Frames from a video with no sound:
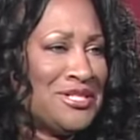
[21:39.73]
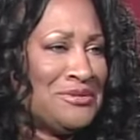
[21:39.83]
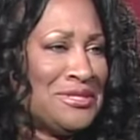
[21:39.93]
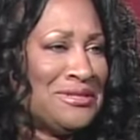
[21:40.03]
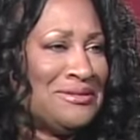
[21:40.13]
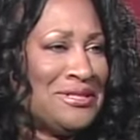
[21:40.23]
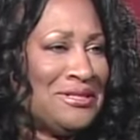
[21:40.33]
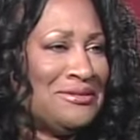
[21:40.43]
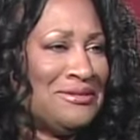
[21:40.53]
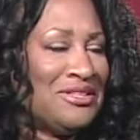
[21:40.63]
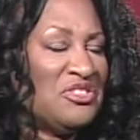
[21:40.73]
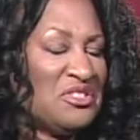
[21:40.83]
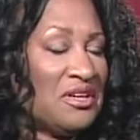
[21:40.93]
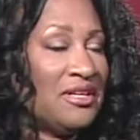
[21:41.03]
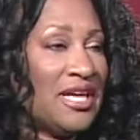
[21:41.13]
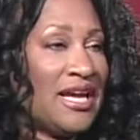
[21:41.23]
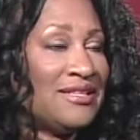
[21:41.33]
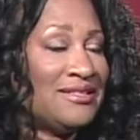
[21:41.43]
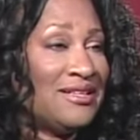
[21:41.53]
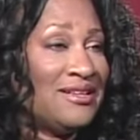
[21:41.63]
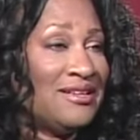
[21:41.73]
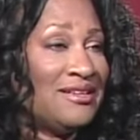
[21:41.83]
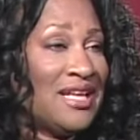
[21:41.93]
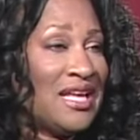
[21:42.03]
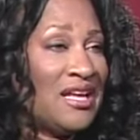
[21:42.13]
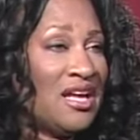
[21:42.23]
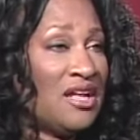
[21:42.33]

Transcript: She was, you know, a little sarcastic. And mm-hmm.